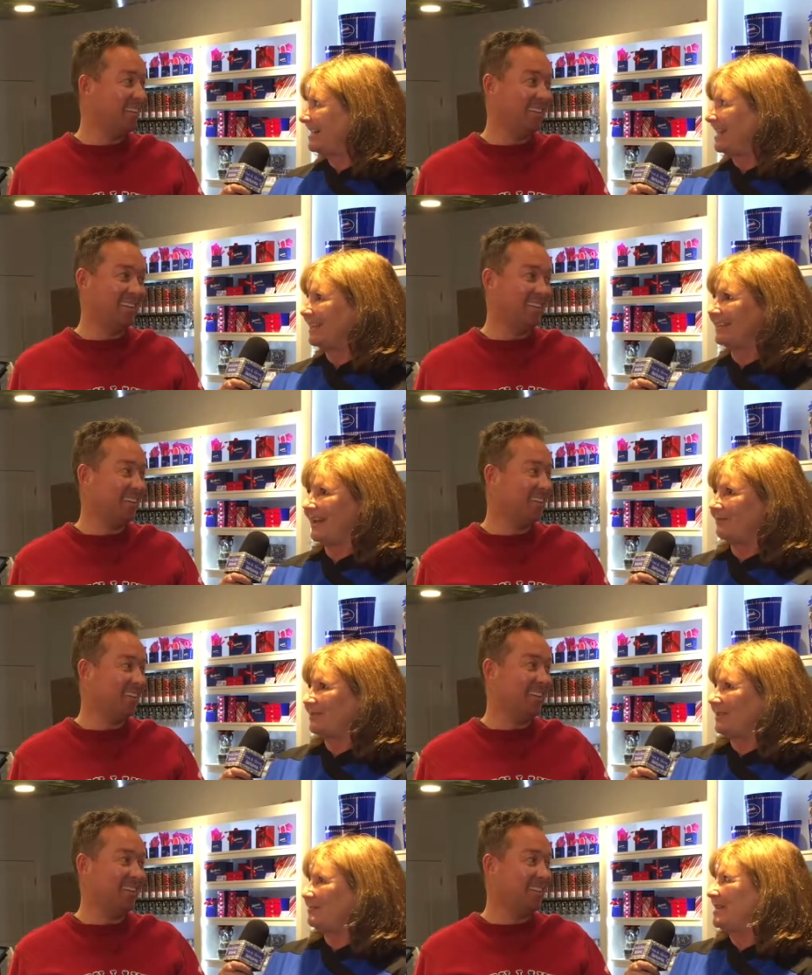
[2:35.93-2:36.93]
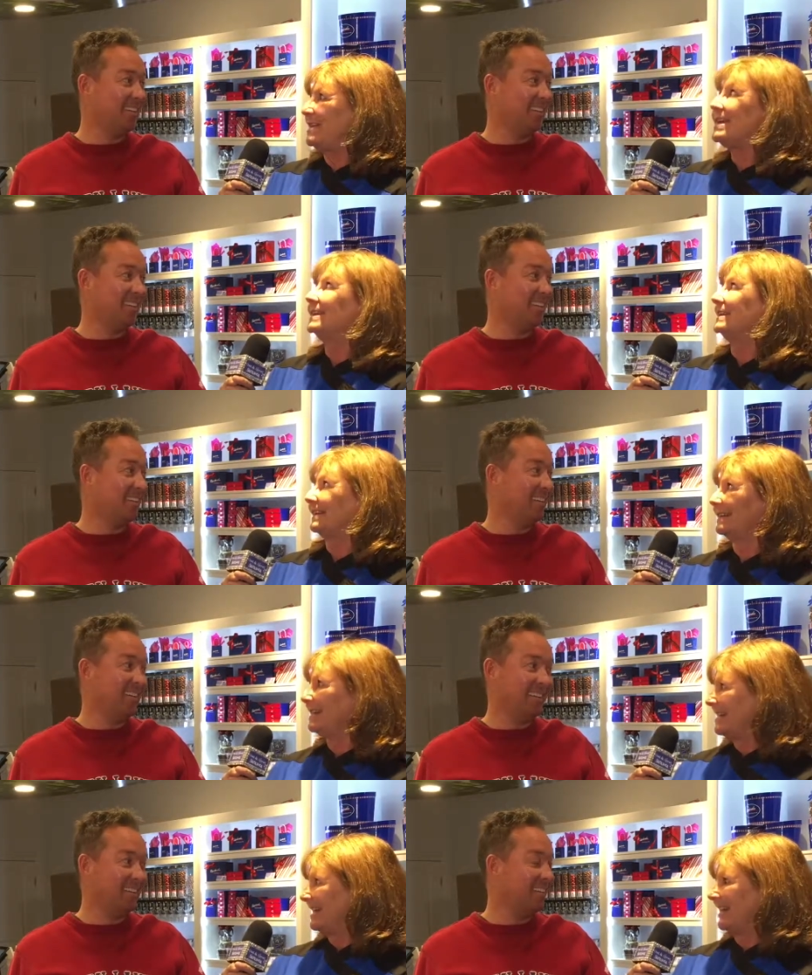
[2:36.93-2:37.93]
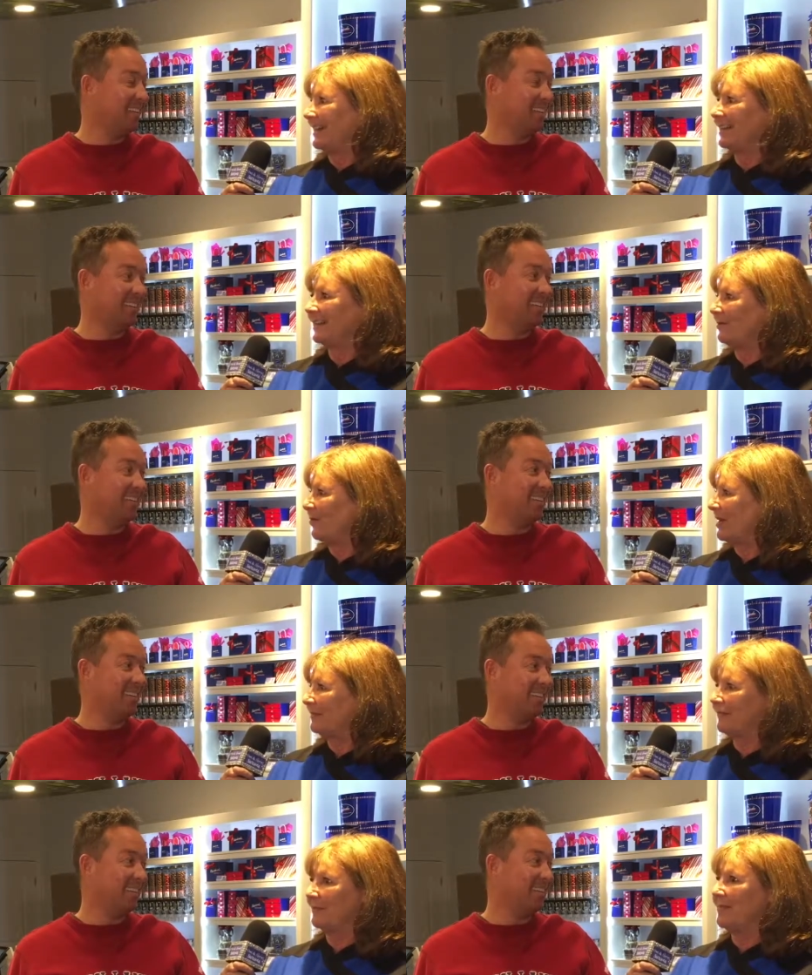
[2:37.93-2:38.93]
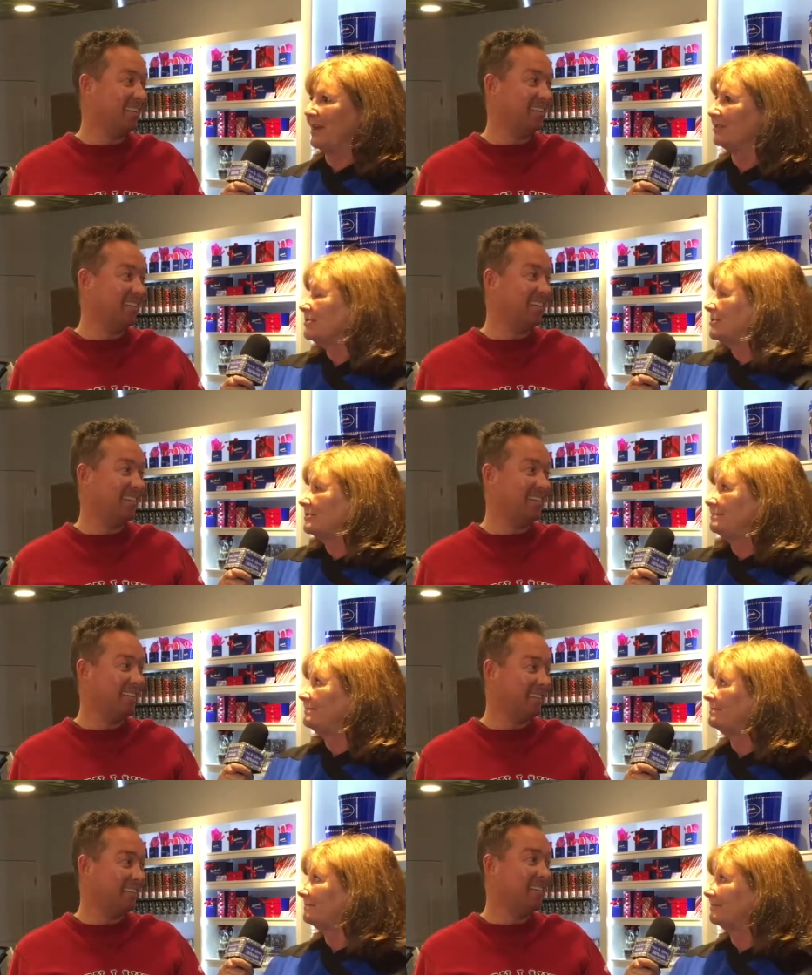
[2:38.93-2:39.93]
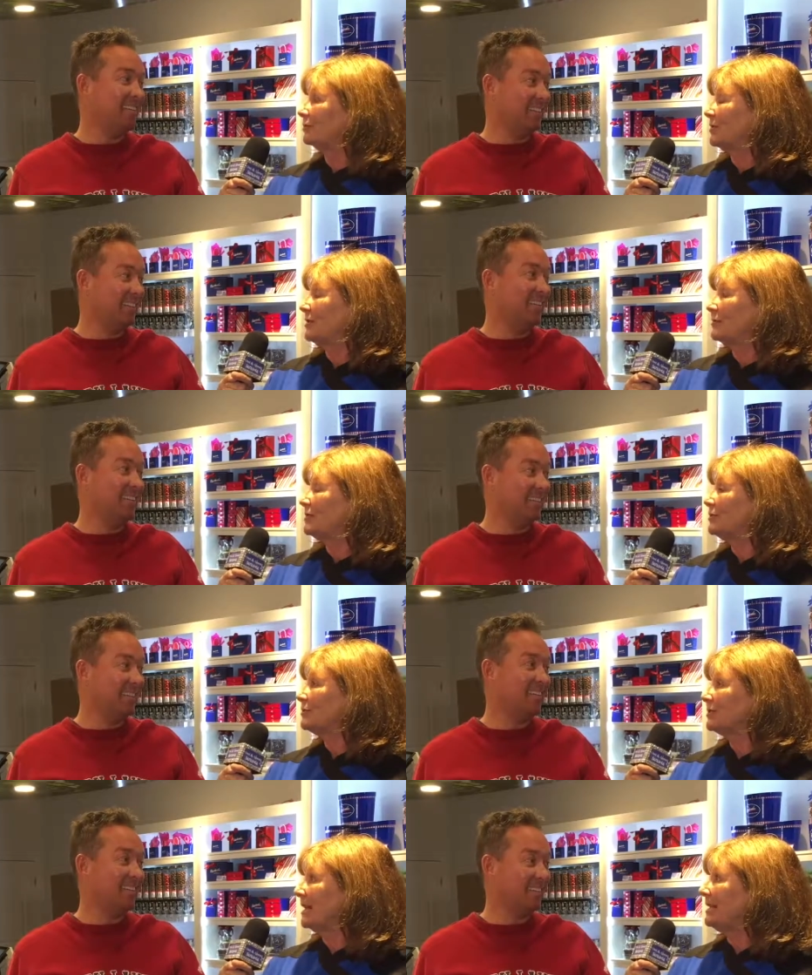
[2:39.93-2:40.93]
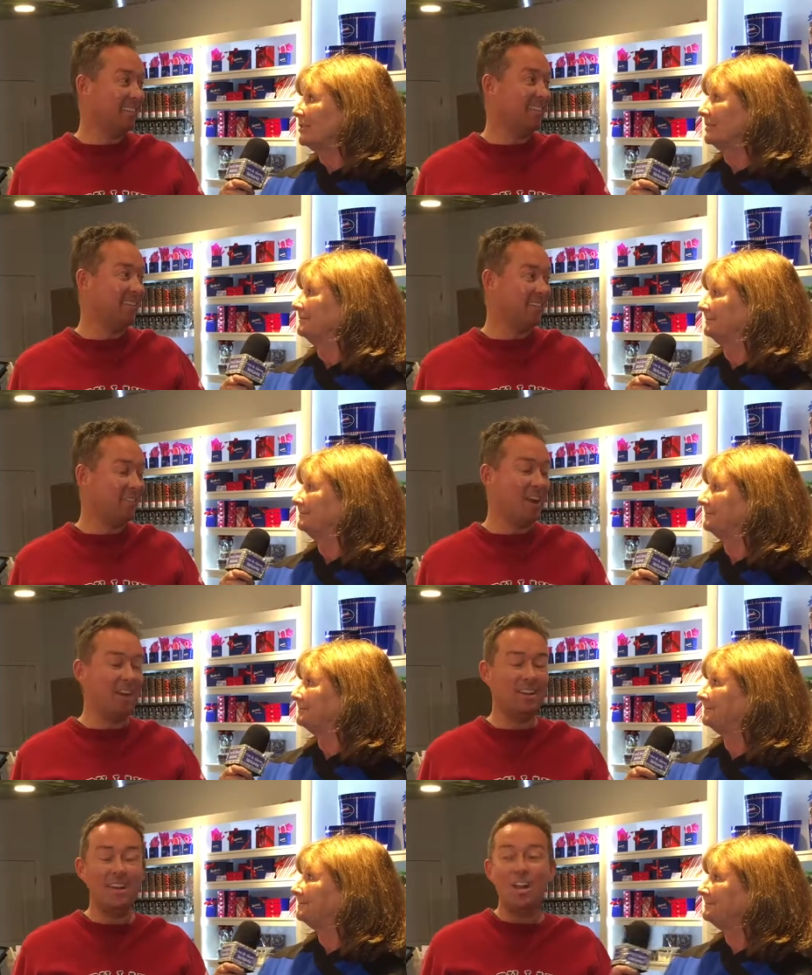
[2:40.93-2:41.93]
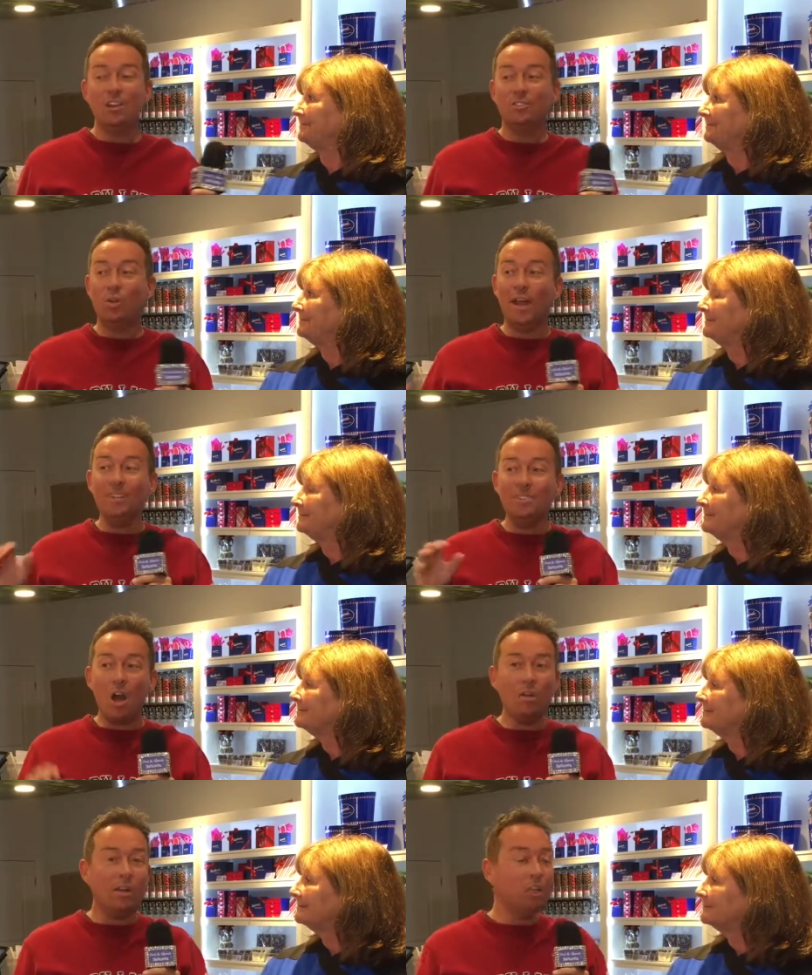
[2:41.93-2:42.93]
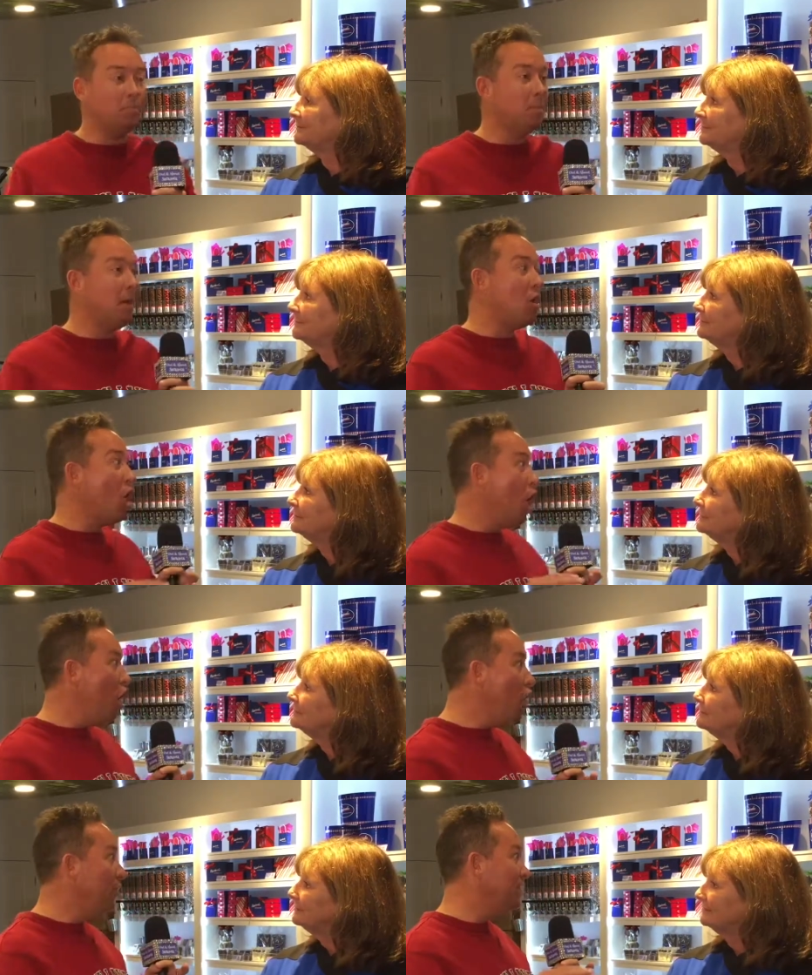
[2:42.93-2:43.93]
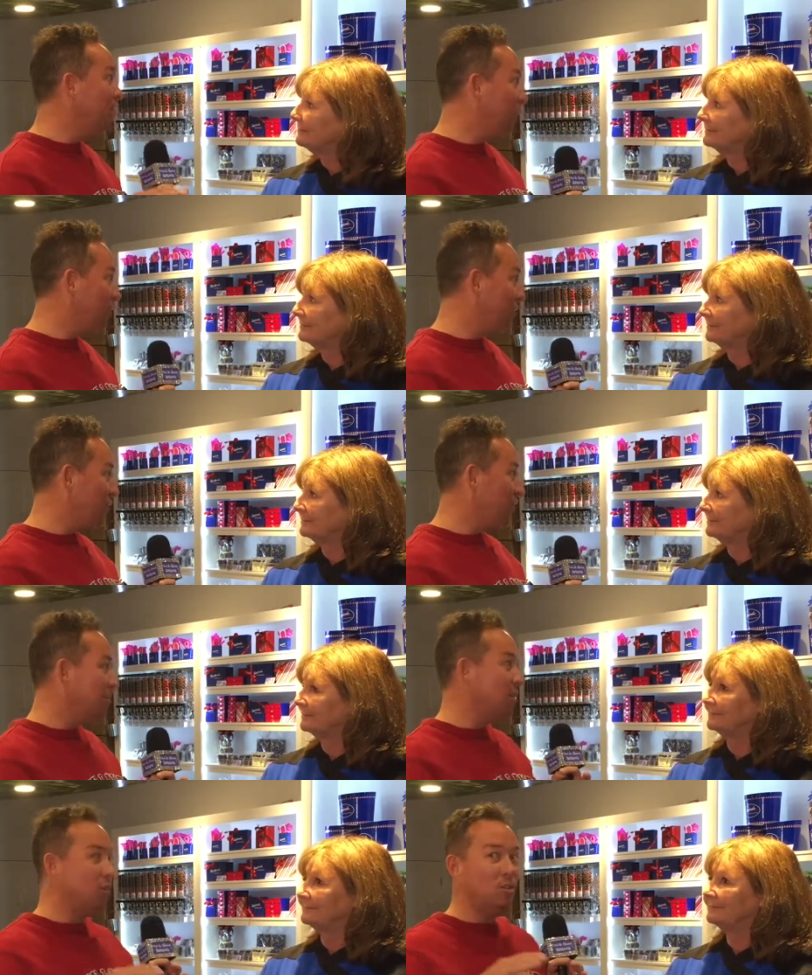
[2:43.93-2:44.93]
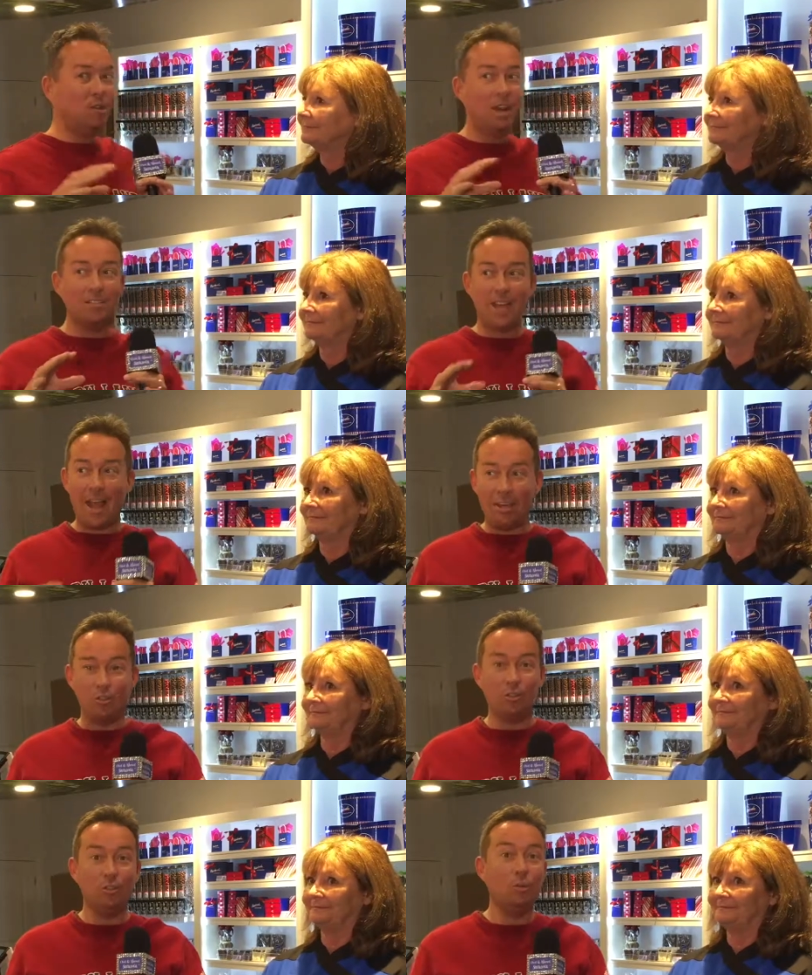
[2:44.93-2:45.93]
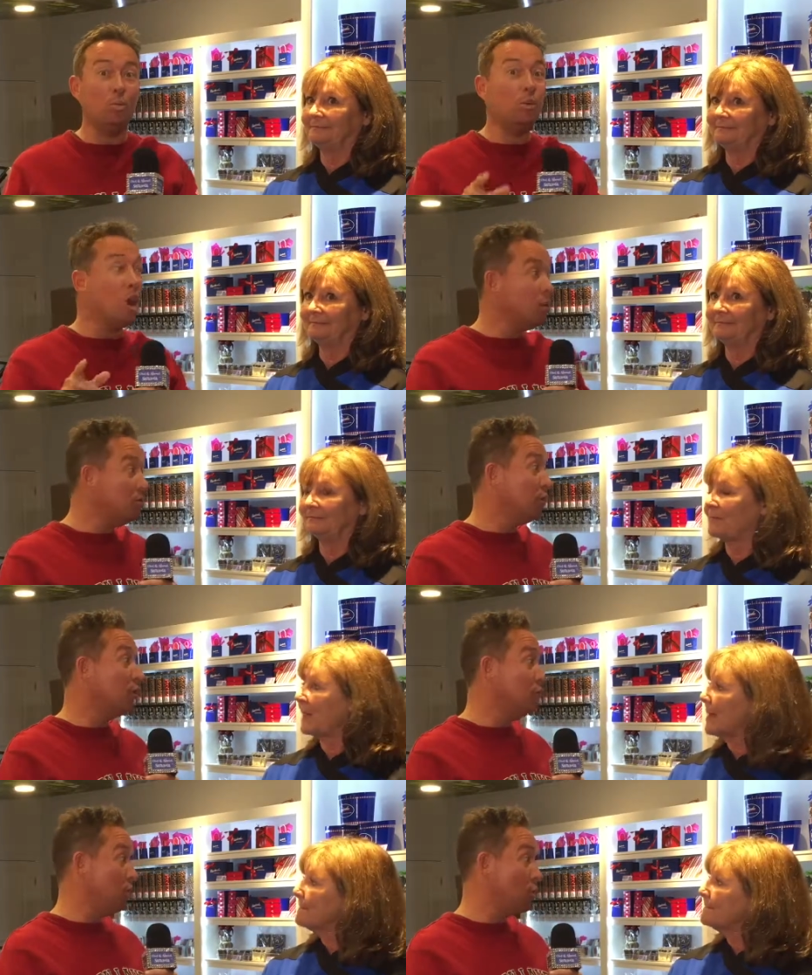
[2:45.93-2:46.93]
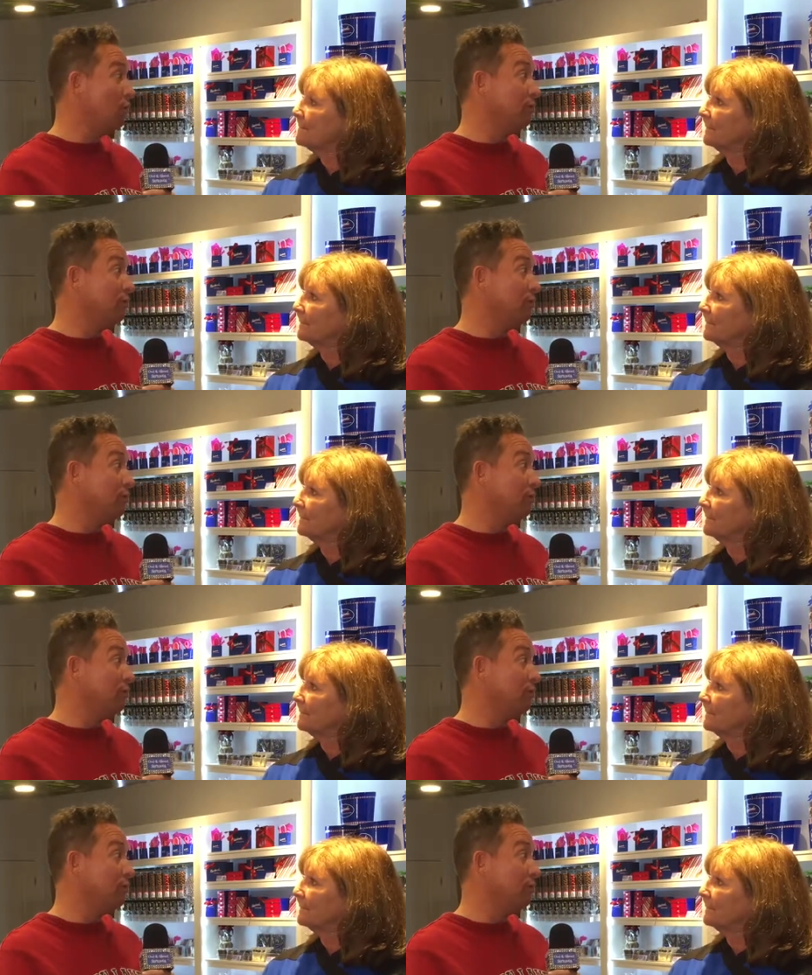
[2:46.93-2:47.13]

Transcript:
Speaker 1: and that was the beginning. Uh, it went from there to 23 stores later.
Speaker 2: Right. So let's talk a little bit about all the different things that you guys actually do. And we're also going to show our